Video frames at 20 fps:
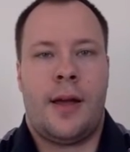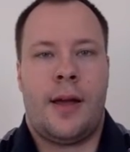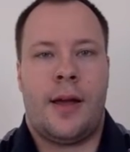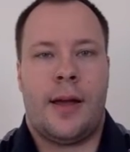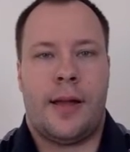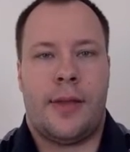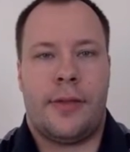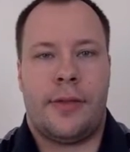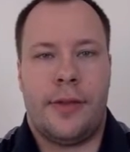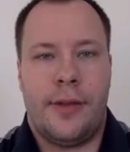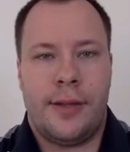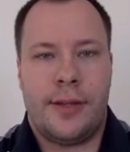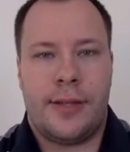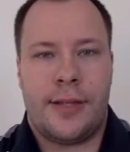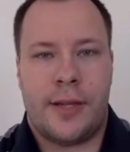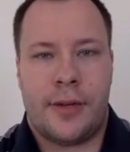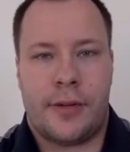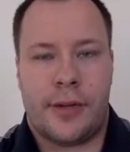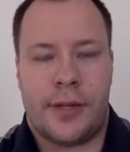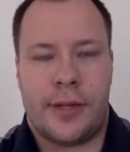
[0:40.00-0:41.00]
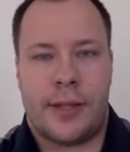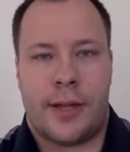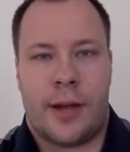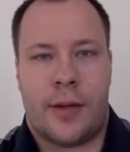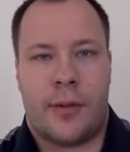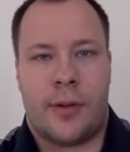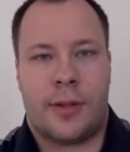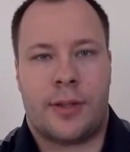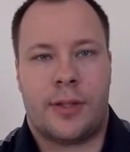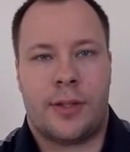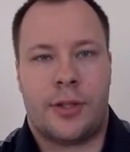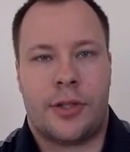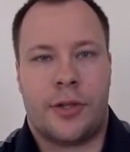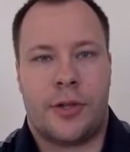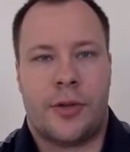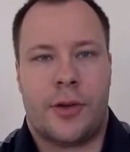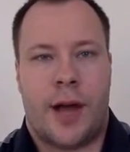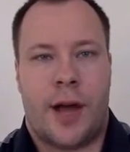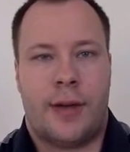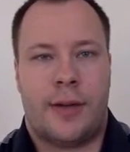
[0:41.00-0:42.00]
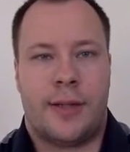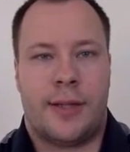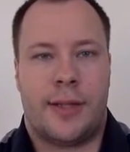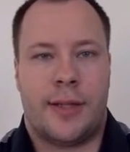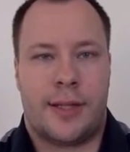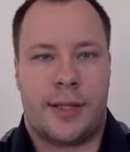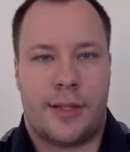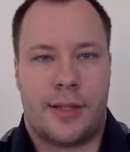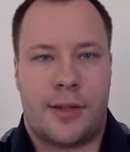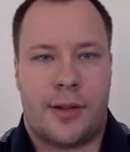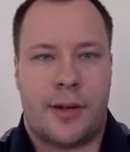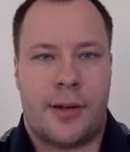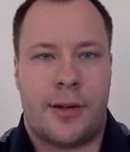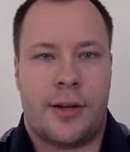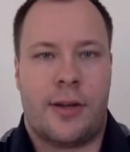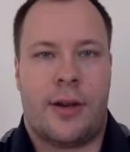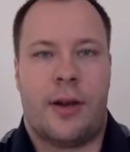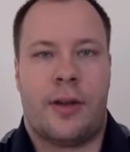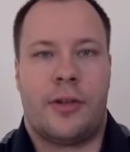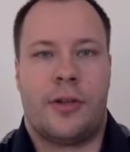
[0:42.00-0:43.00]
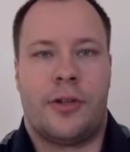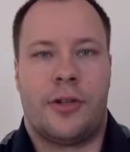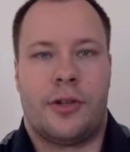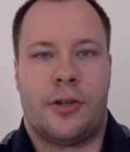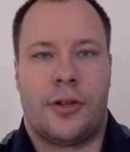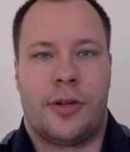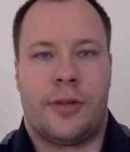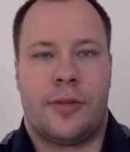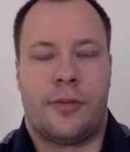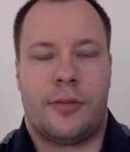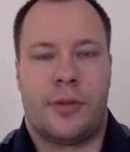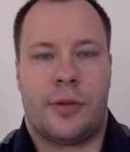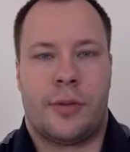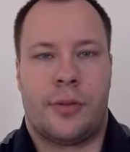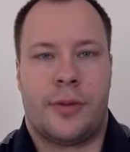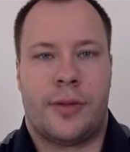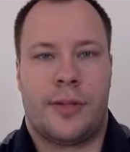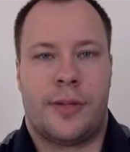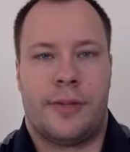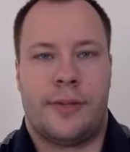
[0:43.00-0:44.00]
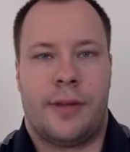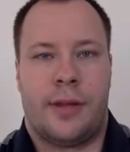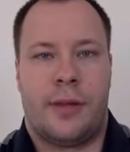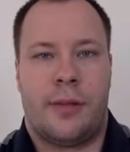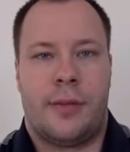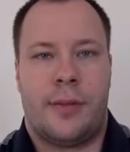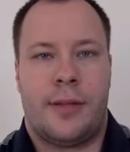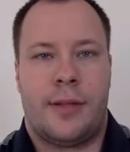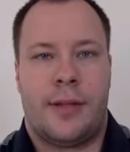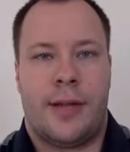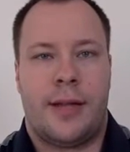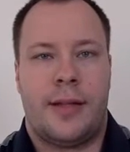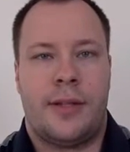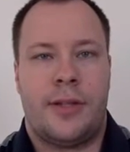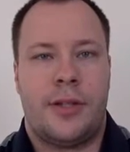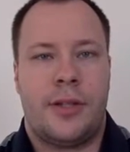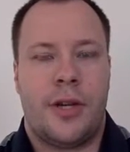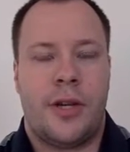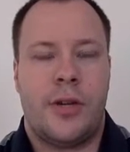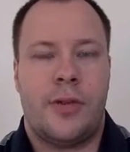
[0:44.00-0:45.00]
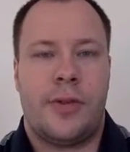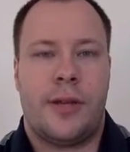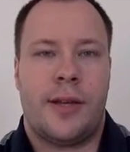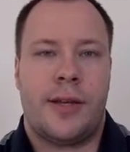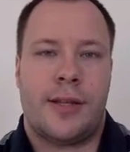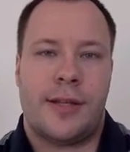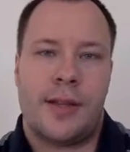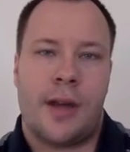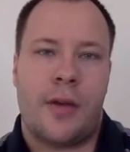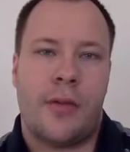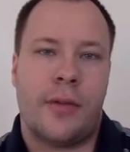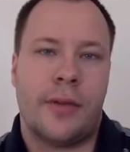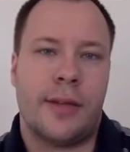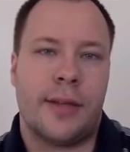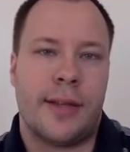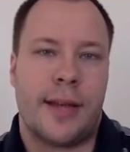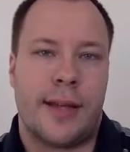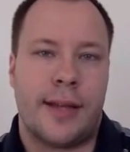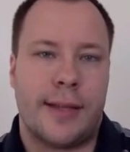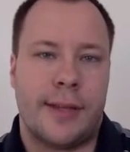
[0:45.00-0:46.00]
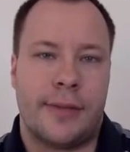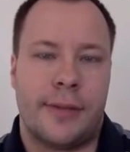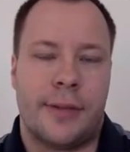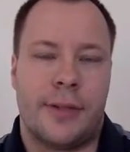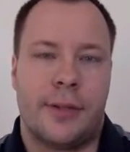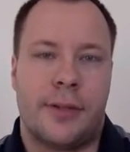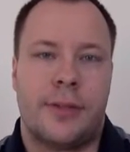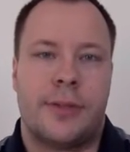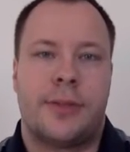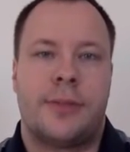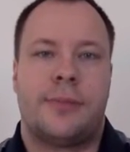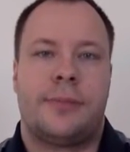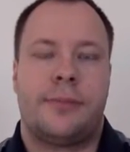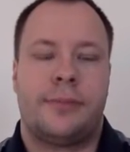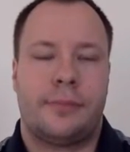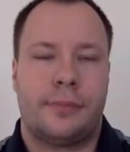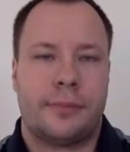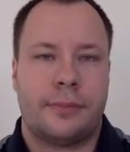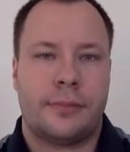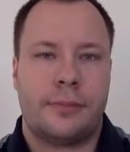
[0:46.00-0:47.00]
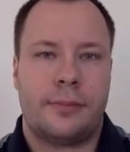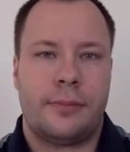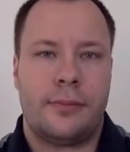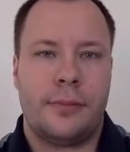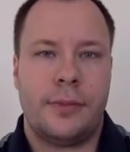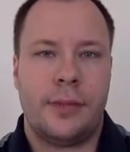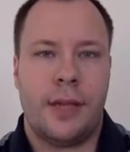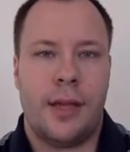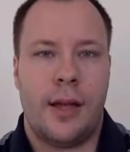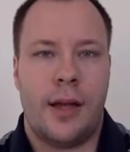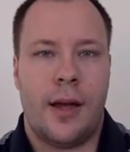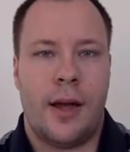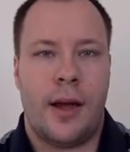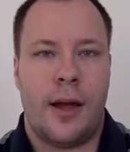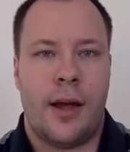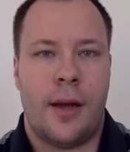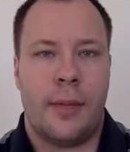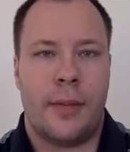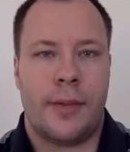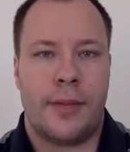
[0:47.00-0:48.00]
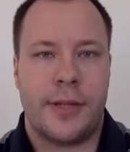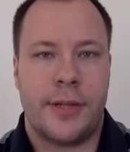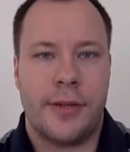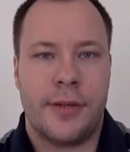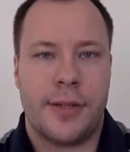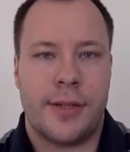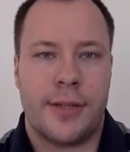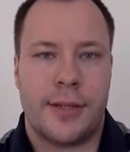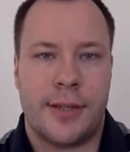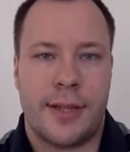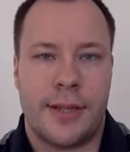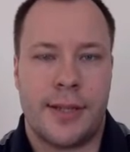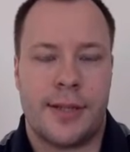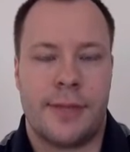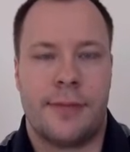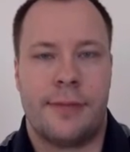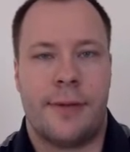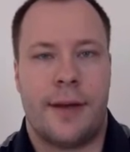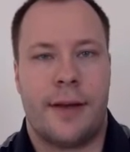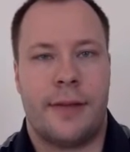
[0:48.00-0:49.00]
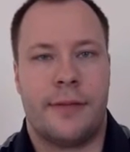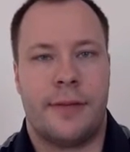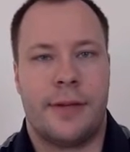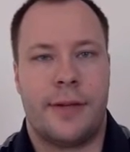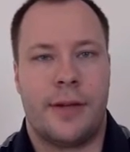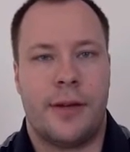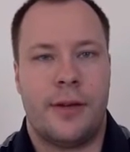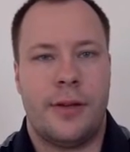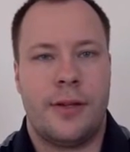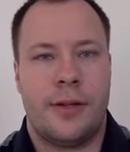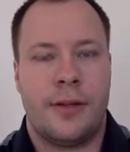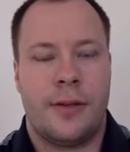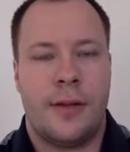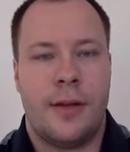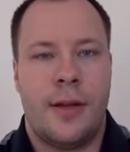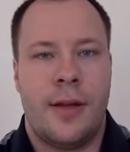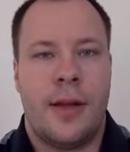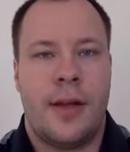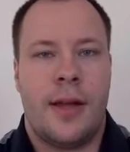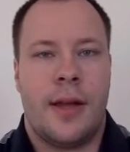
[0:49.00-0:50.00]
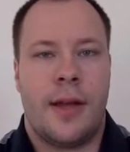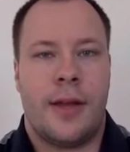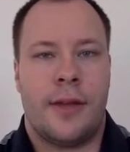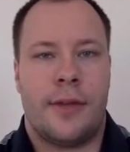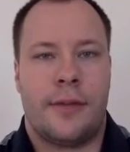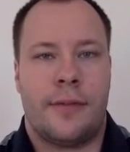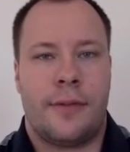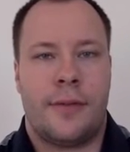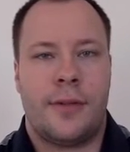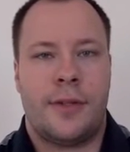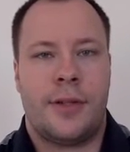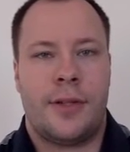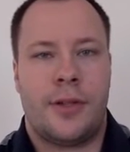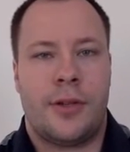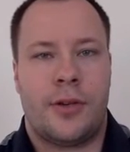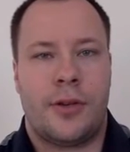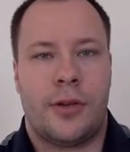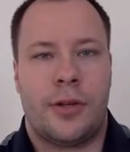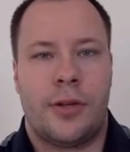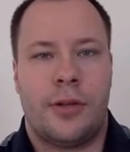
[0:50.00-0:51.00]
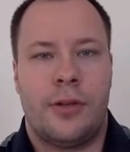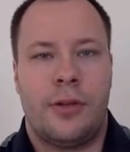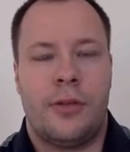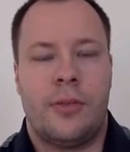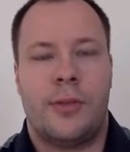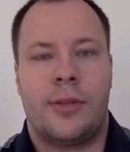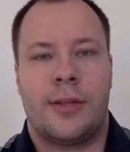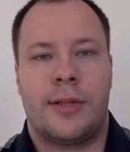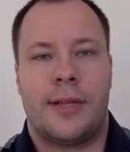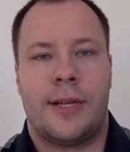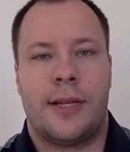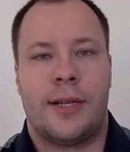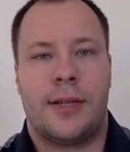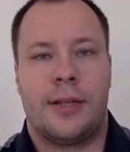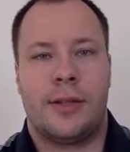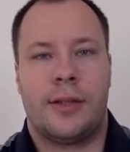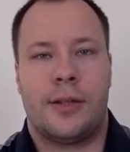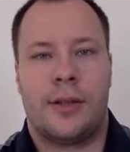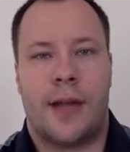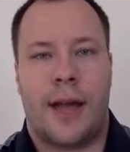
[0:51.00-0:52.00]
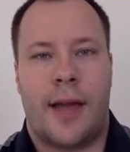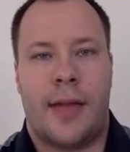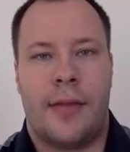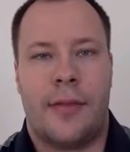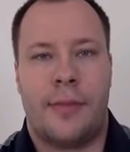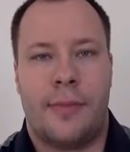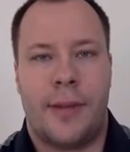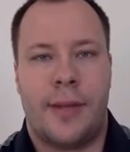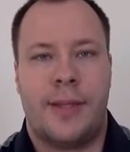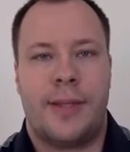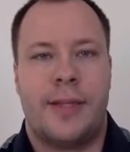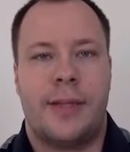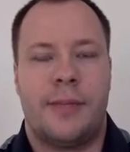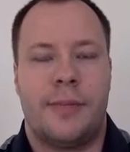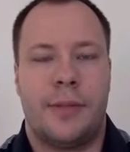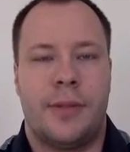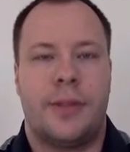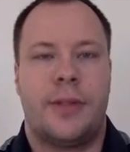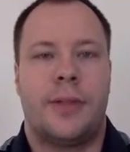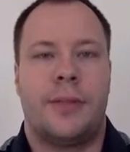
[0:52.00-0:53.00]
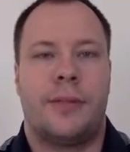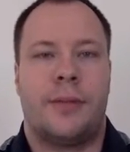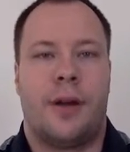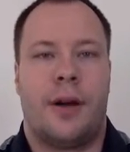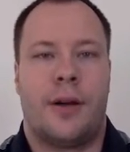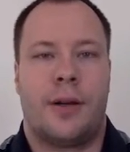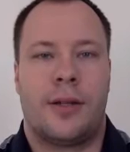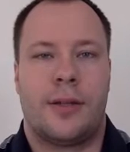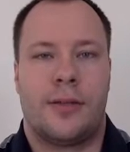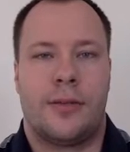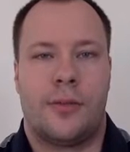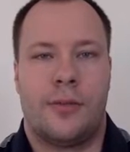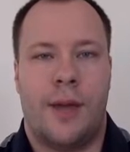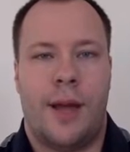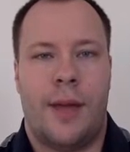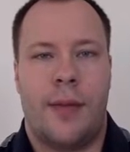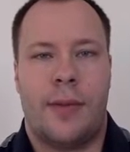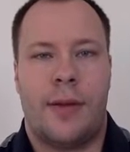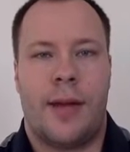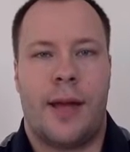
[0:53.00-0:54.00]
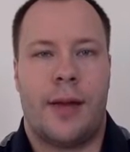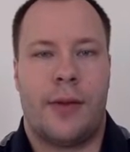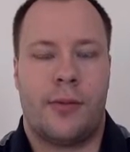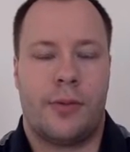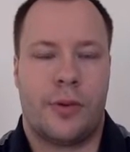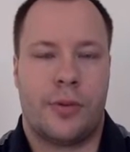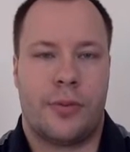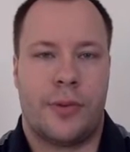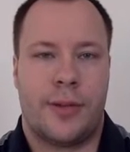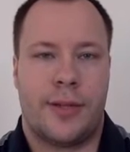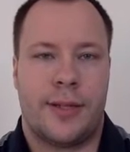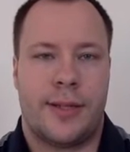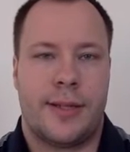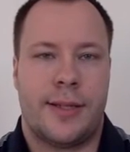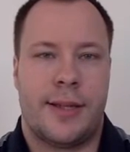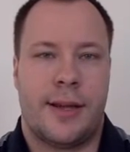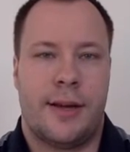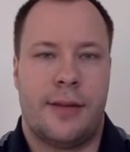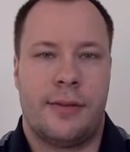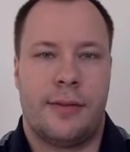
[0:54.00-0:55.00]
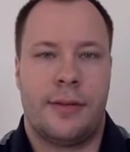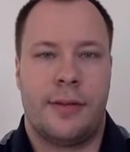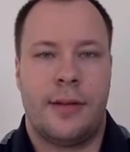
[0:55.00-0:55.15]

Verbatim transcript: In this series, I want to show you how to get started on the journey of WordPress development and to show you that it's not really that difficult. Um, the series consists of five videos. In the first tutorial, we'll take a look at the basic building blocks of the web and WordPress itself.